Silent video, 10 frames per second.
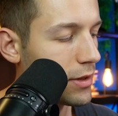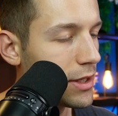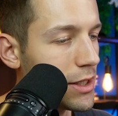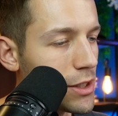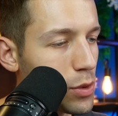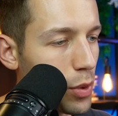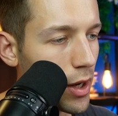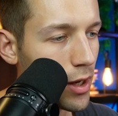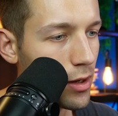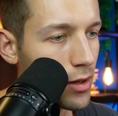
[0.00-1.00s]
This
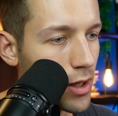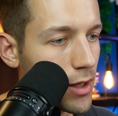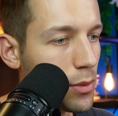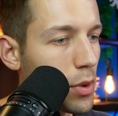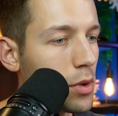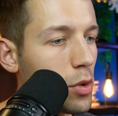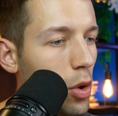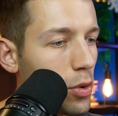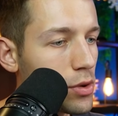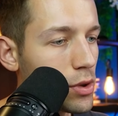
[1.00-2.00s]
way it will
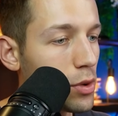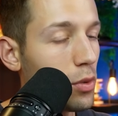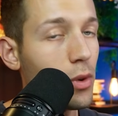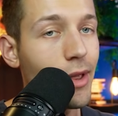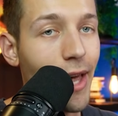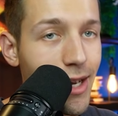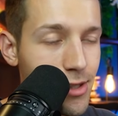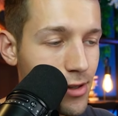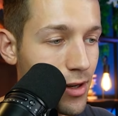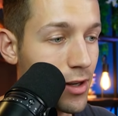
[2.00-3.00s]
cost you
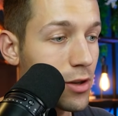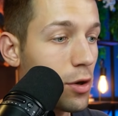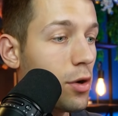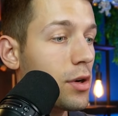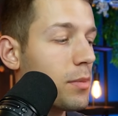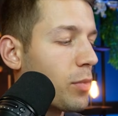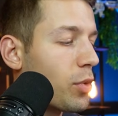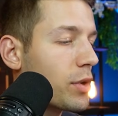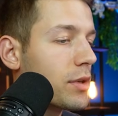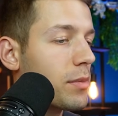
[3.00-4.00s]
less and earn
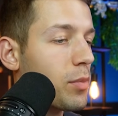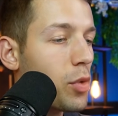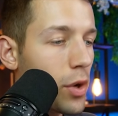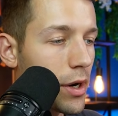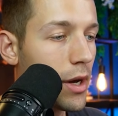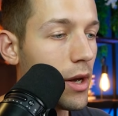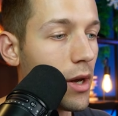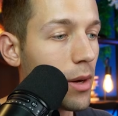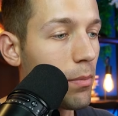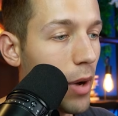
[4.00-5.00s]
more
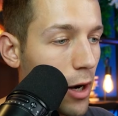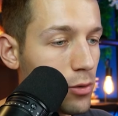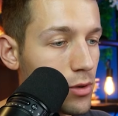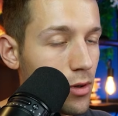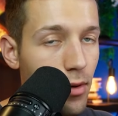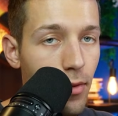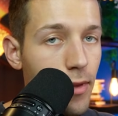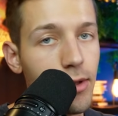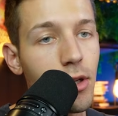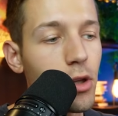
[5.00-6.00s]
bounty
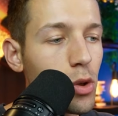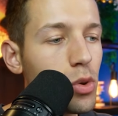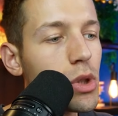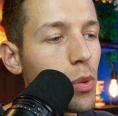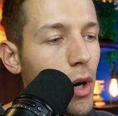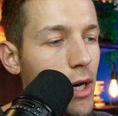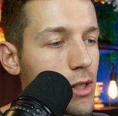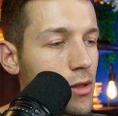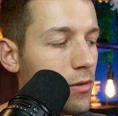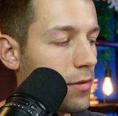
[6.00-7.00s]
than a new
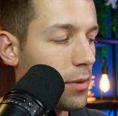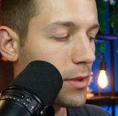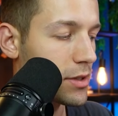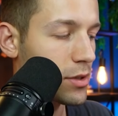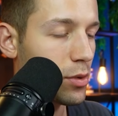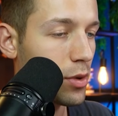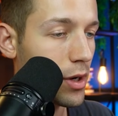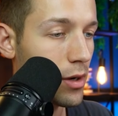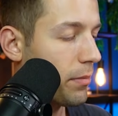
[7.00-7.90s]
device from the store.